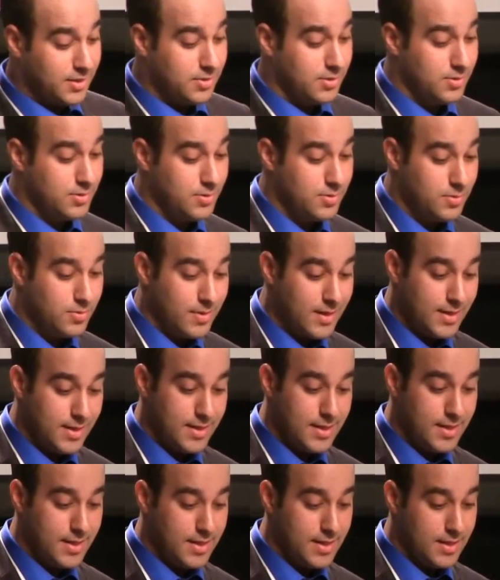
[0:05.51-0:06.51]
to
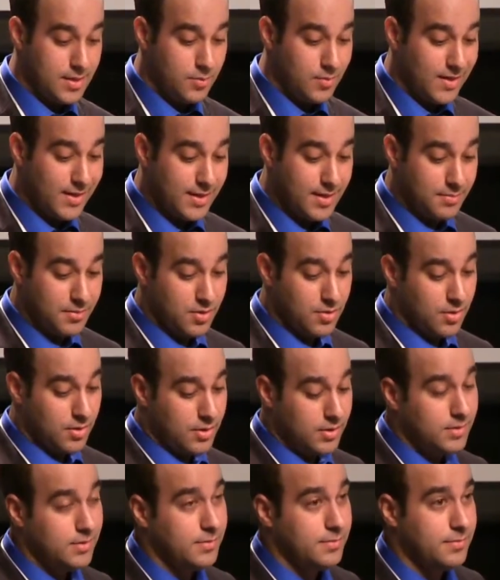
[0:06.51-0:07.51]
welcome you
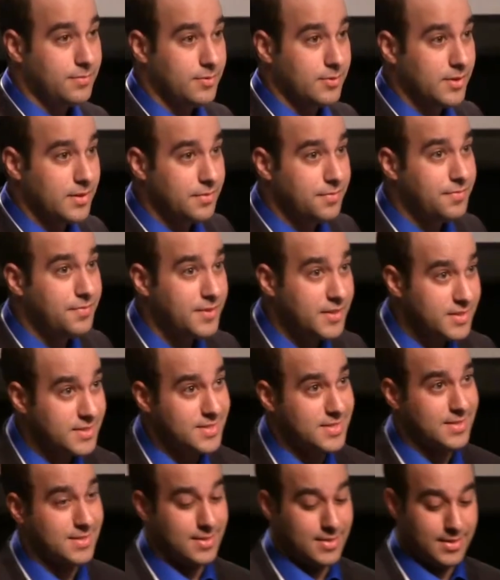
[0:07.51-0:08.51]
all for the
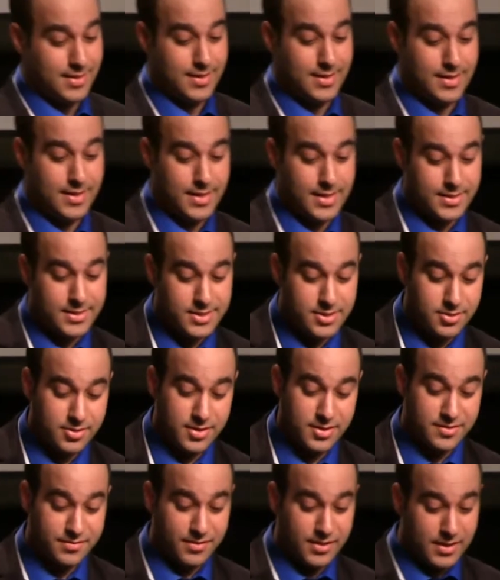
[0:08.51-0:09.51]
first
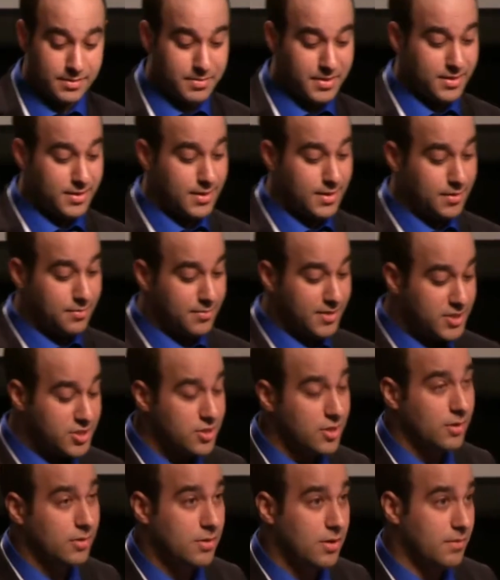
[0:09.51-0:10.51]
Students for Liberty
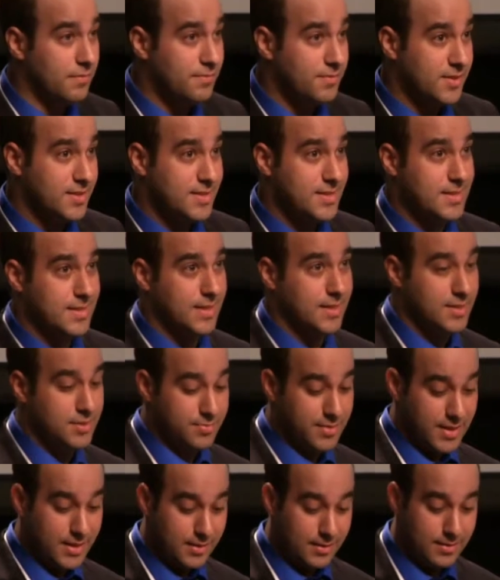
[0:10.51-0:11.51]
Regional Conference in
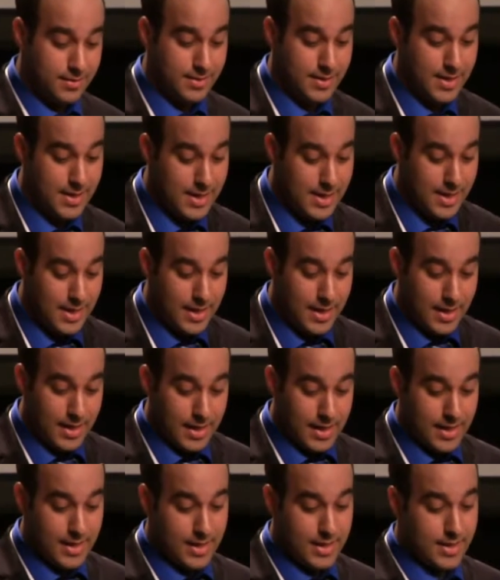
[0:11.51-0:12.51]
Israel.
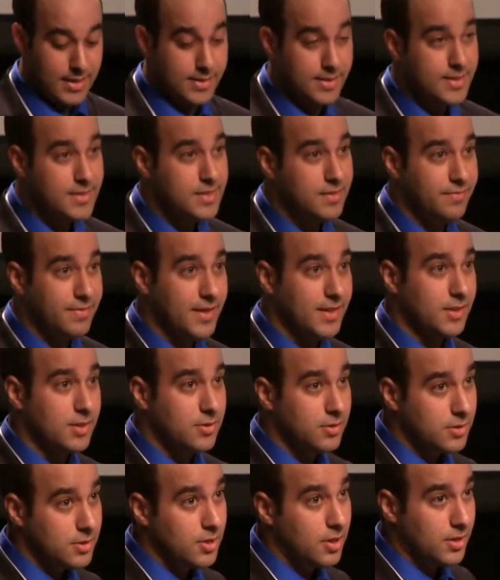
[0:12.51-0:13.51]
This event
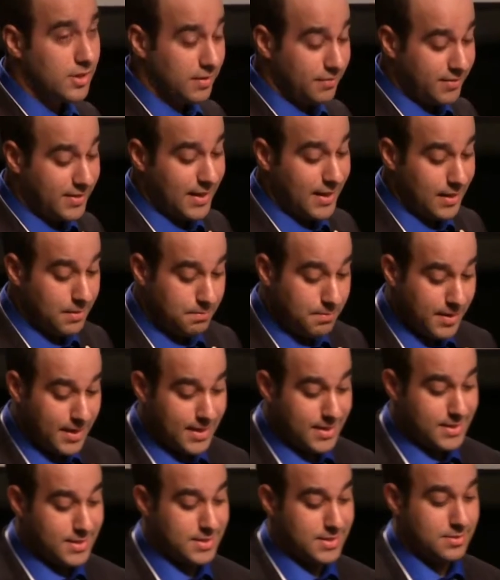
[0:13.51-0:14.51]
could not have taken
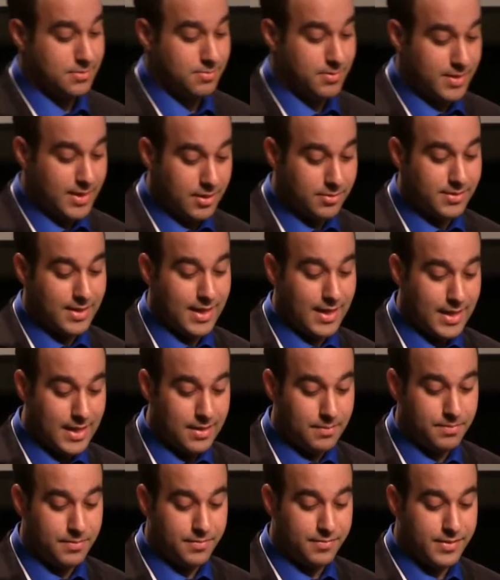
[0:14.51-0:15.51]
place without the
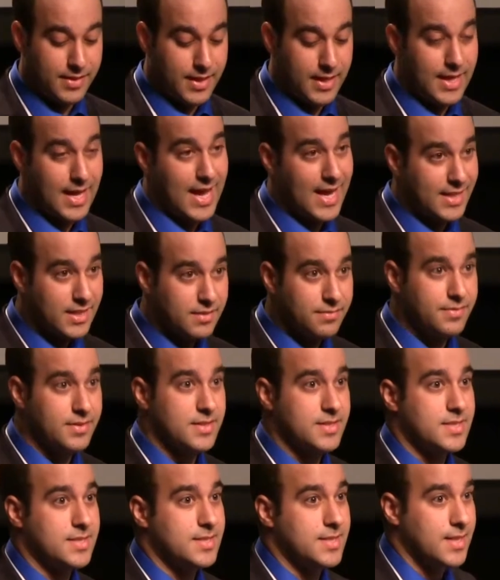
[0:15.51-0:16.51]
help of the
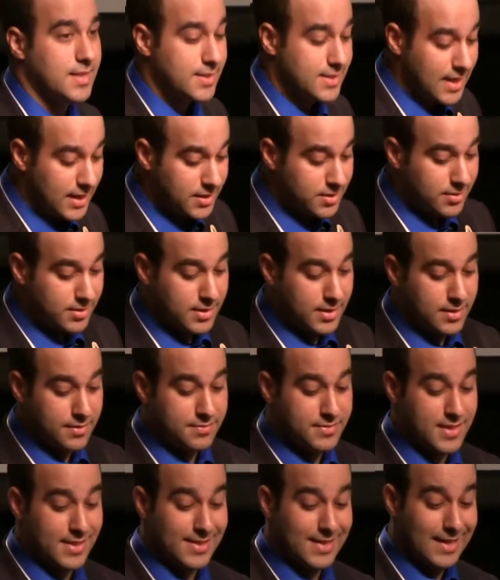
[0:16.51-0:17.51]
activists,
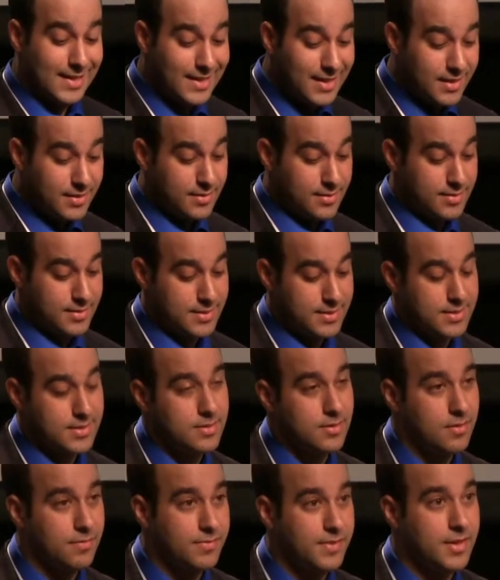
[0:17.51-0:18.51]
executives, and the
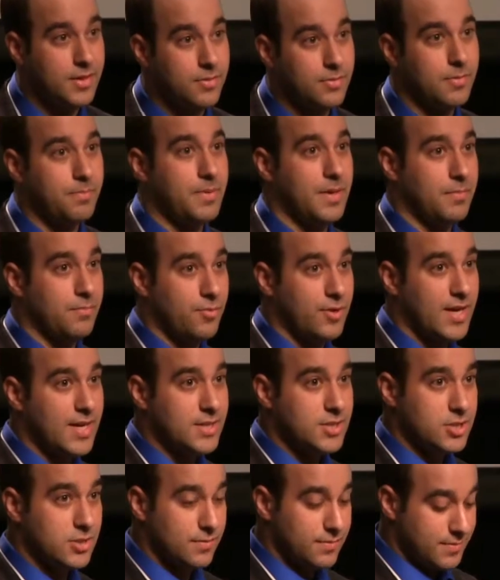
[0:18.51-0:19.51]
leaders of the European
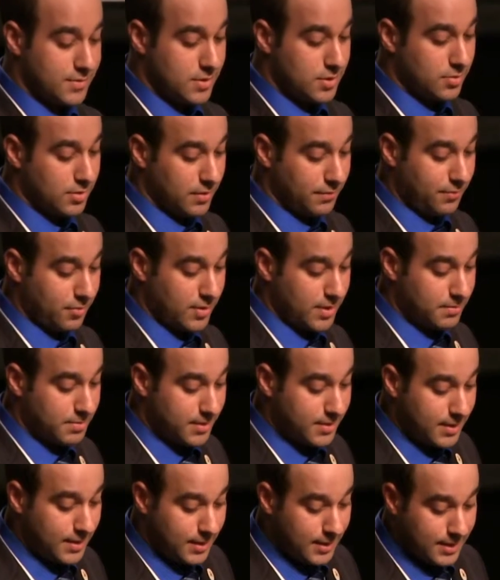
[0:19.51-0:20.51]
branch of Students for
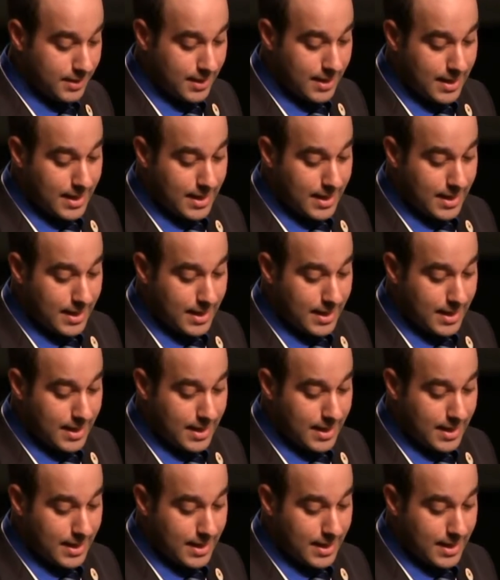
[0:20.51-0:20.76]
Liberty,